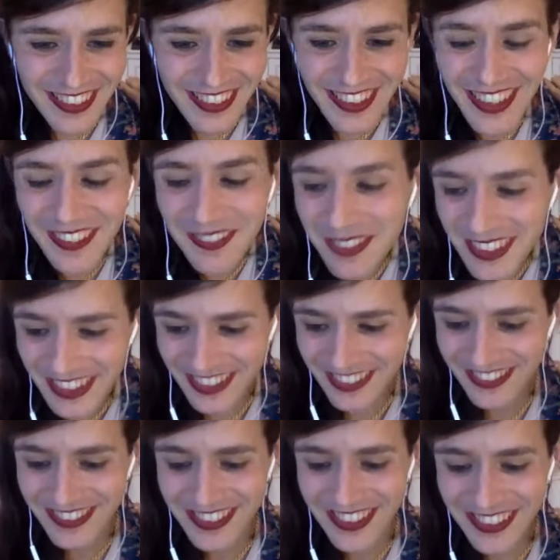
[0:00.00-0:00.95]
lovely
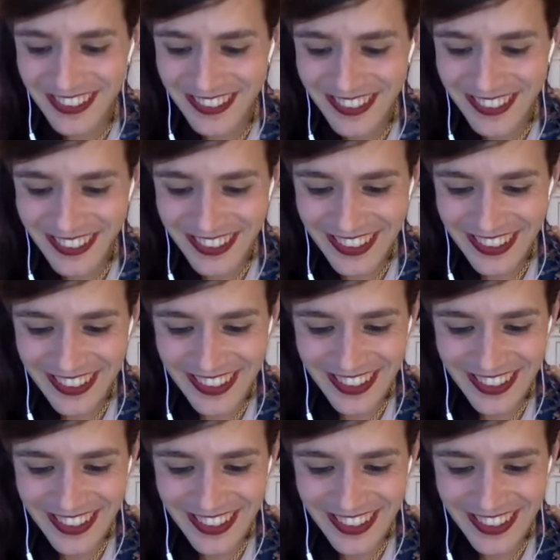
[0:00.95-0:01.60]
introduction.